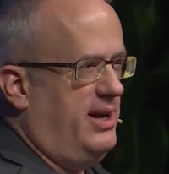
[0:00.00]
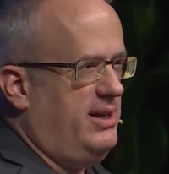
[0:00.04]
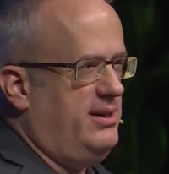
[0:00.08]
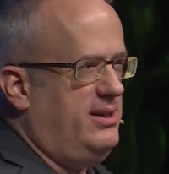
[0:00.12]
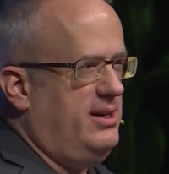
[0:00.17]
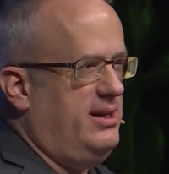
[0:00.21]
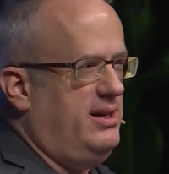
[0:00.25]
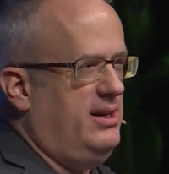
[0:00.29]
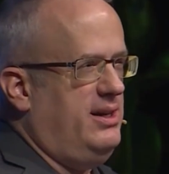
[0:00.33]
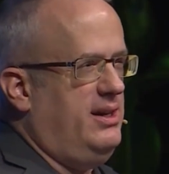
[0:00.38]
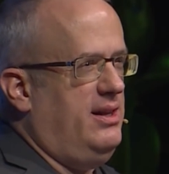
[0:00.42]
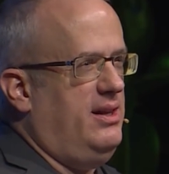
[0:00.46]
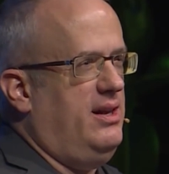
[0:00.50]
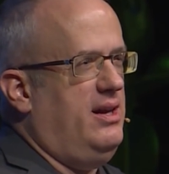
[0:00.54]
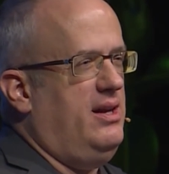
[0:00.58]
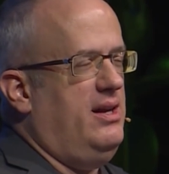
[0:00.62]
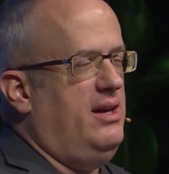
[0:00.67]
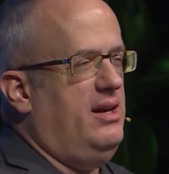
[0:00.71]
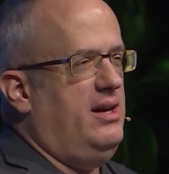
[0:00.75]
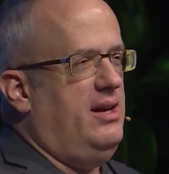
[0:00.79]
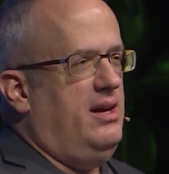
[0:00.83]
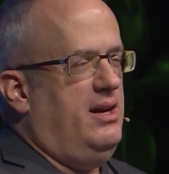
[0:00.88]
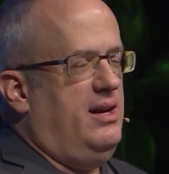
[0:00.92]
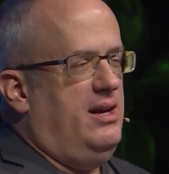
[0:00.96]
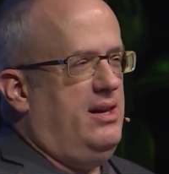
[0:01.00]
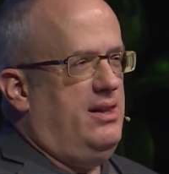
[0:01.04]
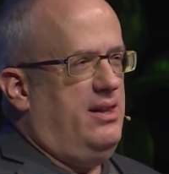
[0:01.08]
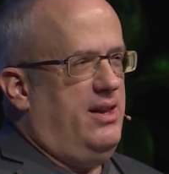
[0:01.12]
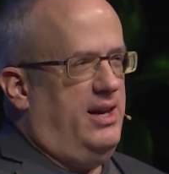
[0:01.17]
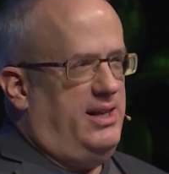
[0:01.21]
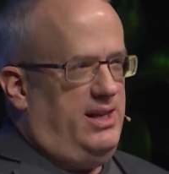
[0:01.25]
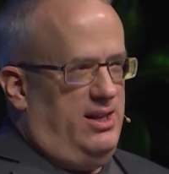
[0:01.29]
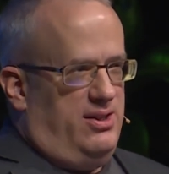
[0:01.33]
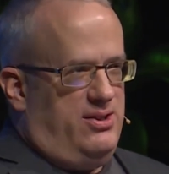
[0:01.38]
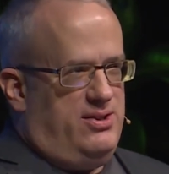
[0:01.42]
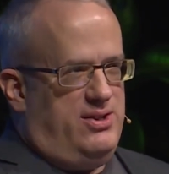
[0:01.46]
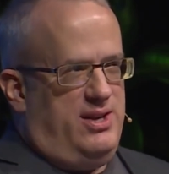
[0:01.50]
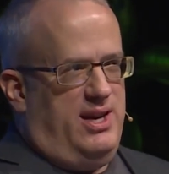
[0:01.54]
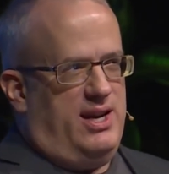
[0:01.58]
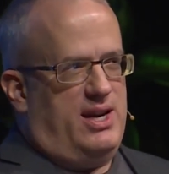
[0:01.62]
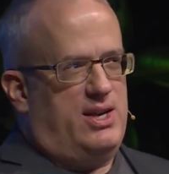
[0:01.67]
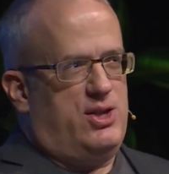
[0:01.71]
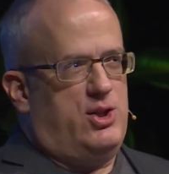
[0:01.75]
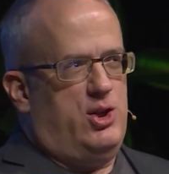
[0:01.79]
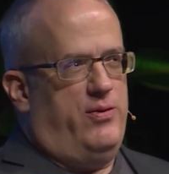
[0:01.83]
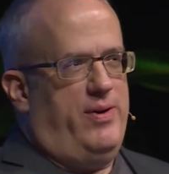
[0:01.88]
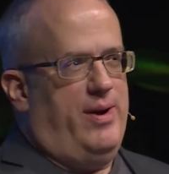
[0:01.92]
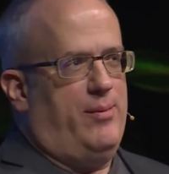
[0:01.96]

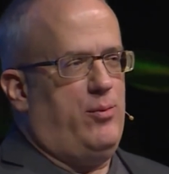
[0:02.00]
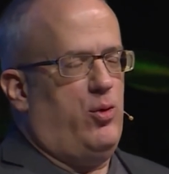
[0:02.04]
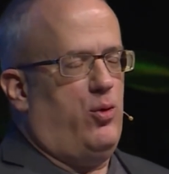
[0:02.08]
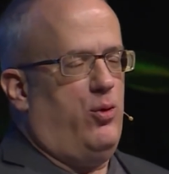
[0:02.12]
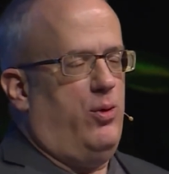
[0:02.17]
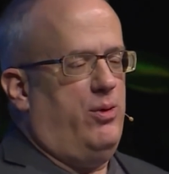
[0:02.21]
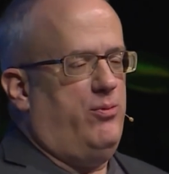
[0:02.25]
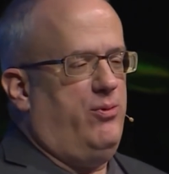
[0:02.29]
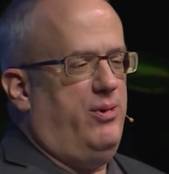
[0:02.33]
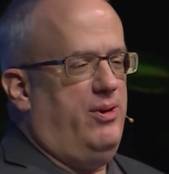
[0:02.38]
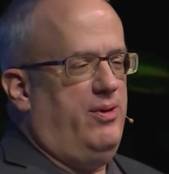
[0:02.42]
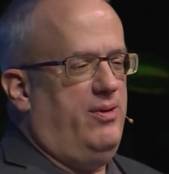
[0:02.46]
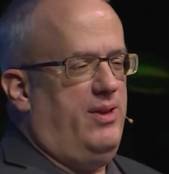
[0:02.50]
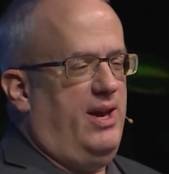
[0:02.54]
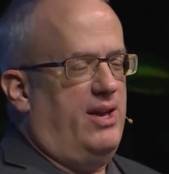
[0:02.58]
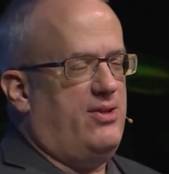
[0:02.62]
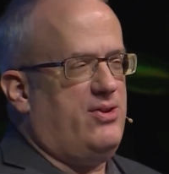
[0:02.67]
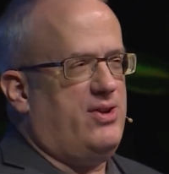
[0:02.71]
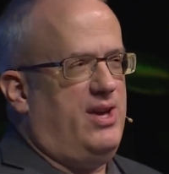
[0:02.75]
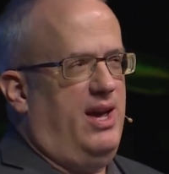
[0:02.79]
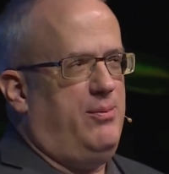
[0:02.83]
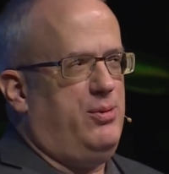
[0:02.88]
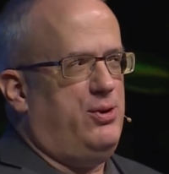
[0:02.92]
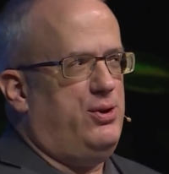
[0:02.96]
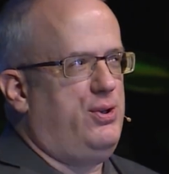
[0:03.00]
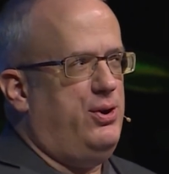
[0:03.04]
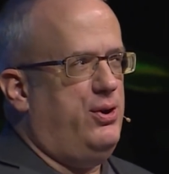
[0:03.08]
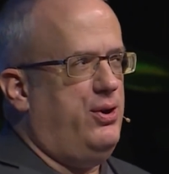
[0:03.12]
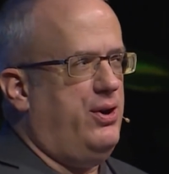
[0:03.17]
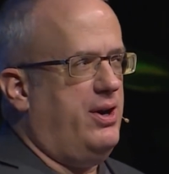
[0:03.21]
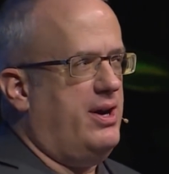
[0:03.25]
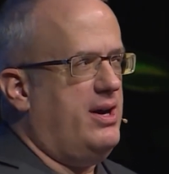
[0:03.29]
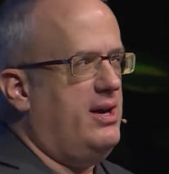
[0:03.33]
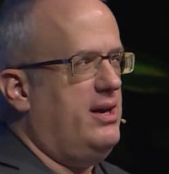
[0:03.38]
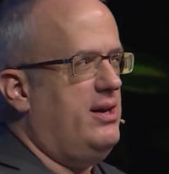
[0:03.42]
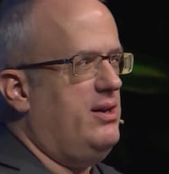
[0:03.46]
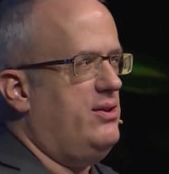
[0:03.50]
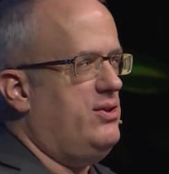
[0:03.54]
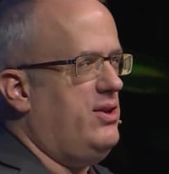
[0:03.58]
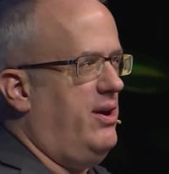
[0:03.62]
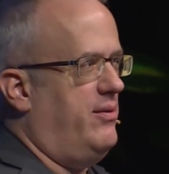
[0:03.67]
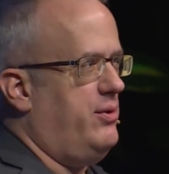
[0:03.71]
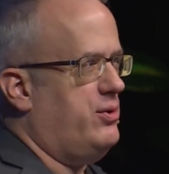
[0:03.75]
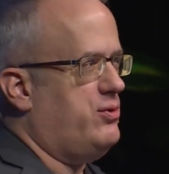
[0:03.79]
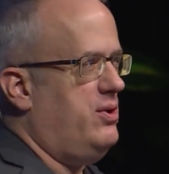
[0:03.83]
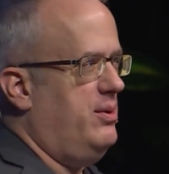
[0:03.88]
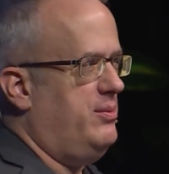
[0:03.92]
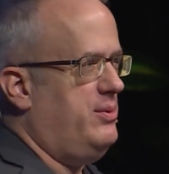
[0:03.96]
1996, November, when Netscape took
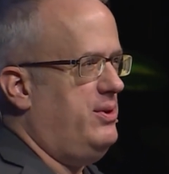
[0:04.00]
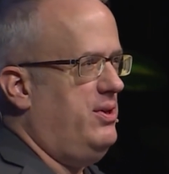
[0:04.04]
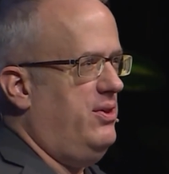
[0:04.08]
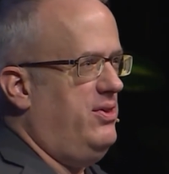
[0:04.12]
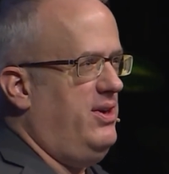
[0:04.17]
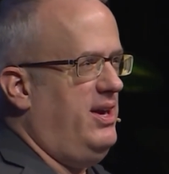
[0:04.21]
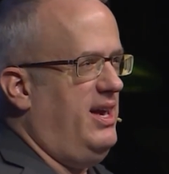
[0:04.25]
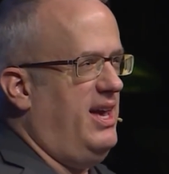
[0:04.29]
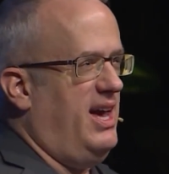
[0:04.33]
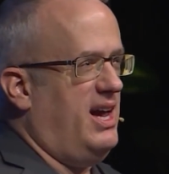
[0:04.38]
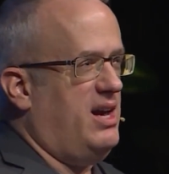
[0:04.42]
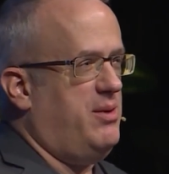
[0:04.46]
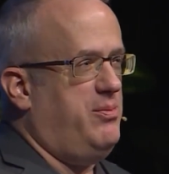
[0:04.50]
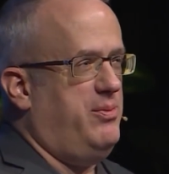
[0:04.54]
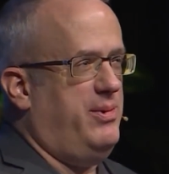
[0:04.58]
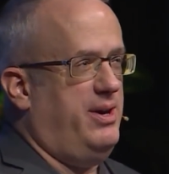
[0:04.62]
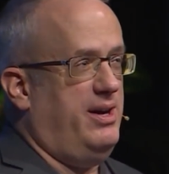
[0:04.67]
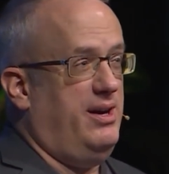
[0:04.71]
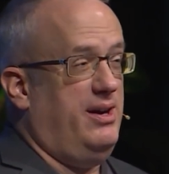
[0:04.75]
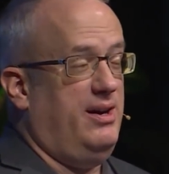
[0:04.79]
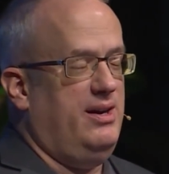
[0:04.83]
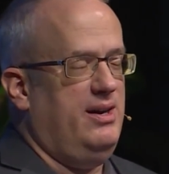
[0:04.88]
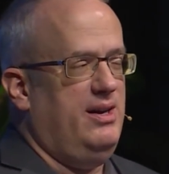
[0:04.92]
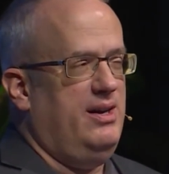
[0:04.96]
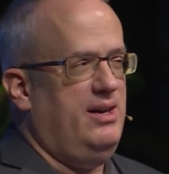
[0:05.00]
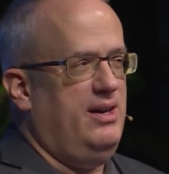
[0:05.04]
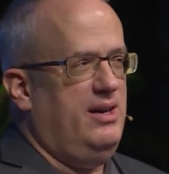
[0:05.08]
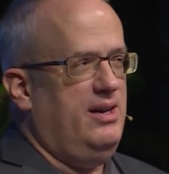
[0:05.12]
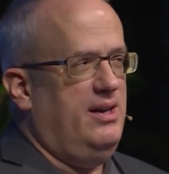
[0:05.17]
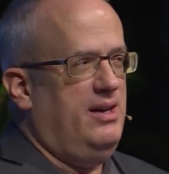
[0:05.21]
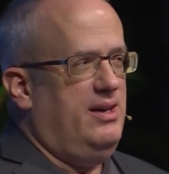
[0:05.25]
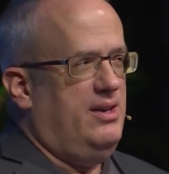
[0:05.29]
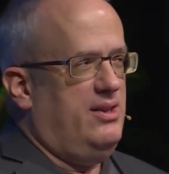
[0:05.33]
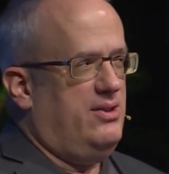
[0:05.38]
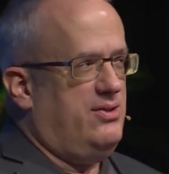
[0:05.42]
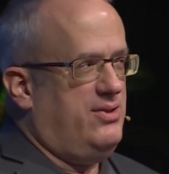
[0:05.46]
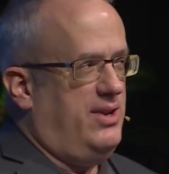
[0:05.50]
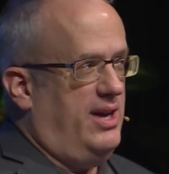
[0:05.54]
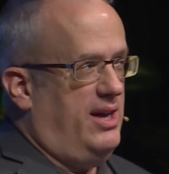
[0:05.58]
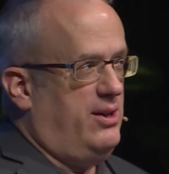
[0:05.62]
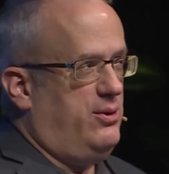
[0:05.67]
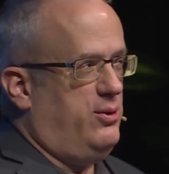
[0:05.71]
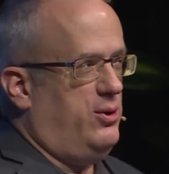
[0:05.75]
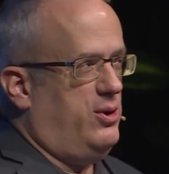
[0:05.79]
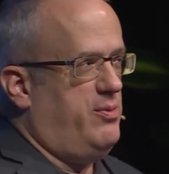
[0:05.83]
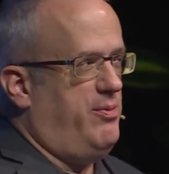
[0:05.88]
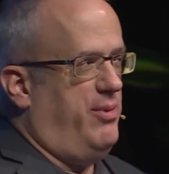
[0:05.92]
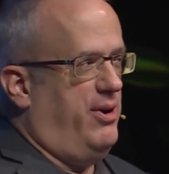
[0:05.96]
JavaScript to the ECMA
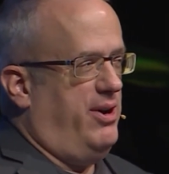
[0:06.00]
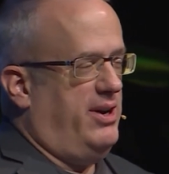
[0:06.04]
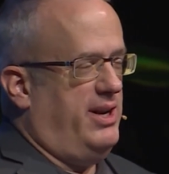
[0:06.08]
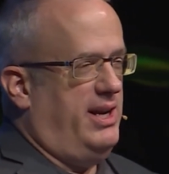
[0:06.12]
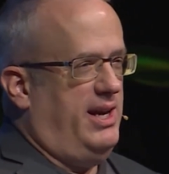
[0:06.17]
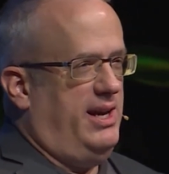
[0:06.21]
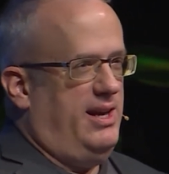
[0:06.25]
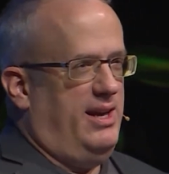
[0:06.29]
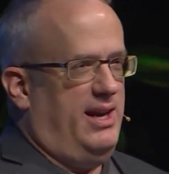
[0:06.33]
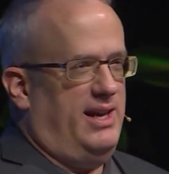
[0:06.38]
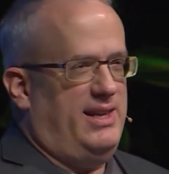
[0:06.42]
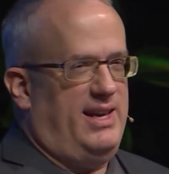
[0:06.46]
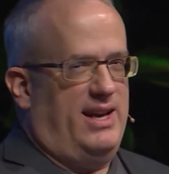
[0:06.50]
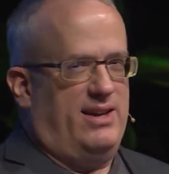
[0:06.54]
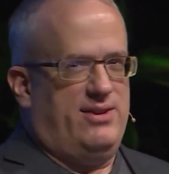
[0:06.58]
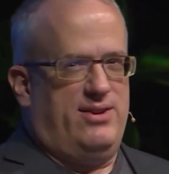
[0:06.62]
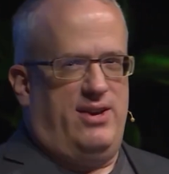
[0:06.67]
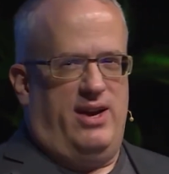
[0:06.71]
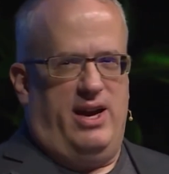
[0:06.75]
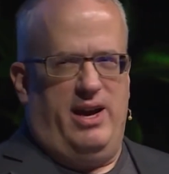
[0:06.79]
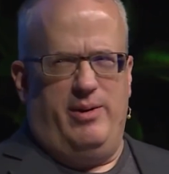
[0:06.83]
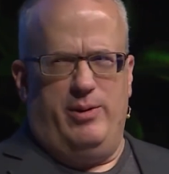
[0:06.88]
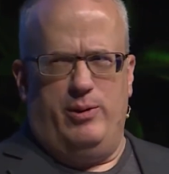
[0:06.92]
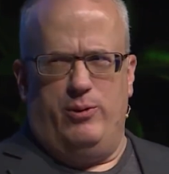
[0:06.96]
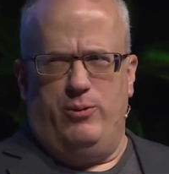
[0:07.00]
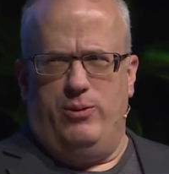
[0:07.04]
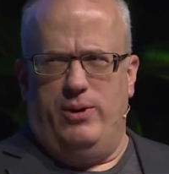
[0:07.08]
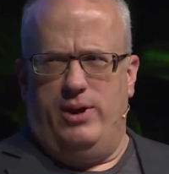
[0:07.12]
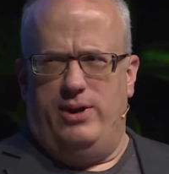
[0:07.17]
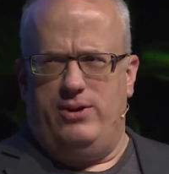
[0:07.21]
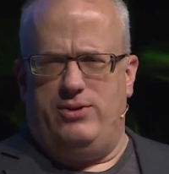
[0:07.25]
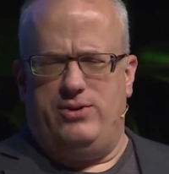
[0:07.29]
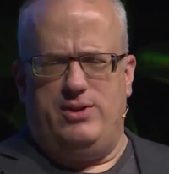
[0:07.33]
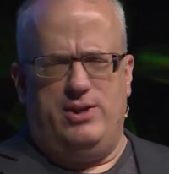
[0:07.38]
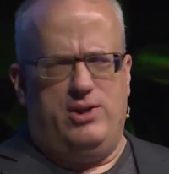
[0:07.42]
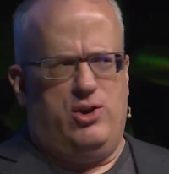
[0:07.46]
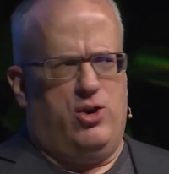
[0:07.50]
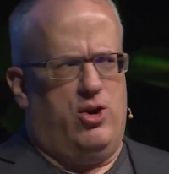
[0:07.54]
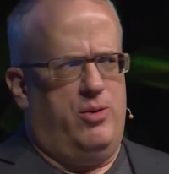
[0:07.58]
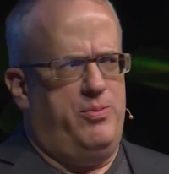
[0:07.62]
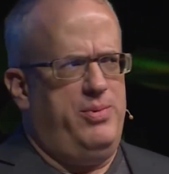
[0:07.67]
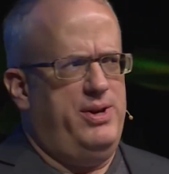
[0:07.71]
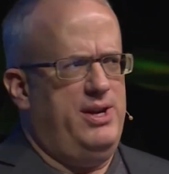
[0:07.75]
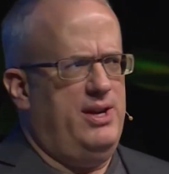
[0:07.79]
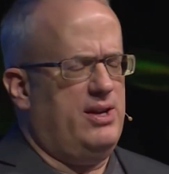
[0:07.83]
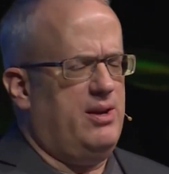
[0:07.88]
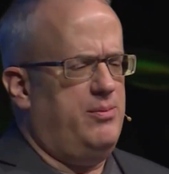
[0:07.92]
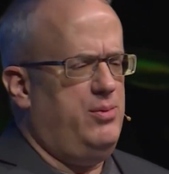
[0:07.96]
standards body. At that time, it was the
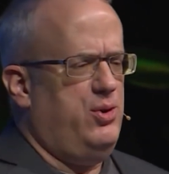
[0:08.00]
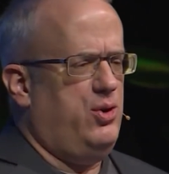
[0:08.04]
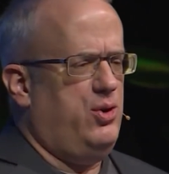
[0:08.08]
European